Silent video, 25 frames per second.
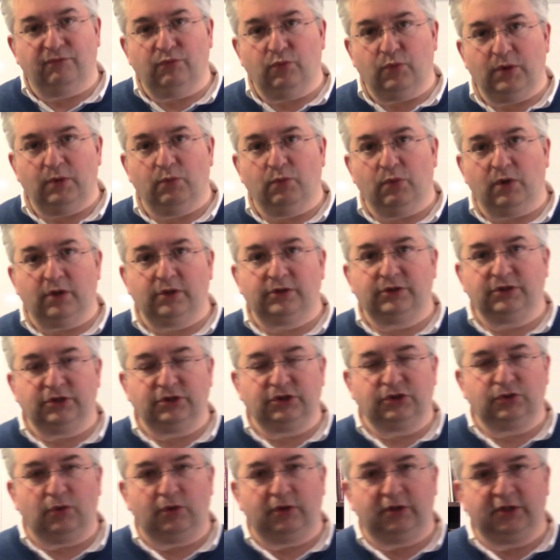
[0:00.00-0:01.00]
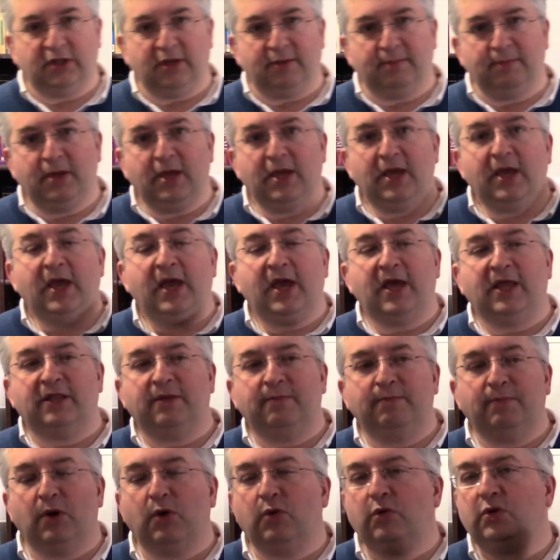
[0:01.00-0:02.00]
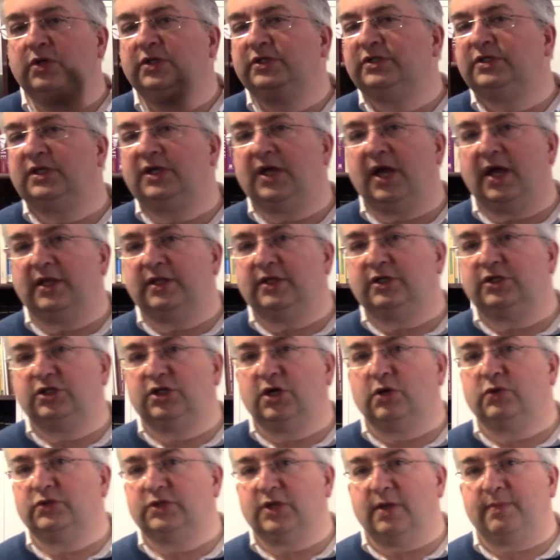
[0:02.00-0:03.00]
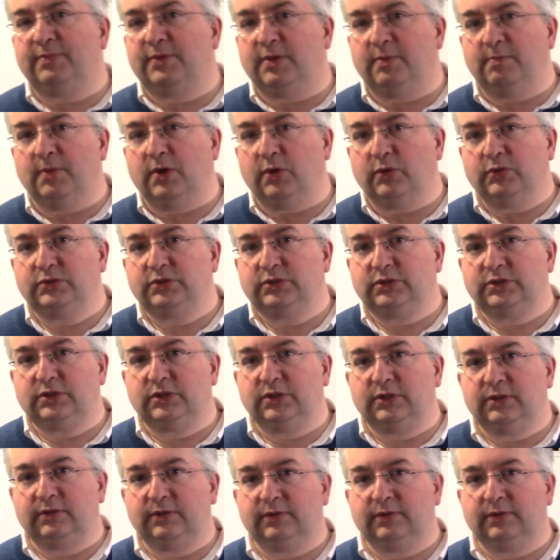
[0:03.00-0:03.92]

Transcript: we were to sort them, and the mode is the guy that shows up the most.